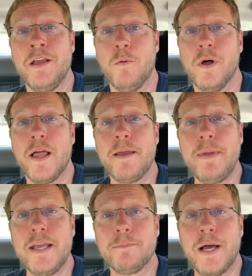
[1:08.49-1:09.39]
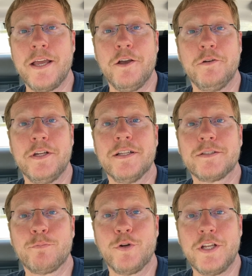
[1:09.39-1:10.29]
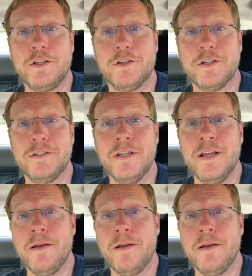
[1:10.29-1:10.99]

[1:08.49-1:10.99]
Well, I make my own and it's pretty good.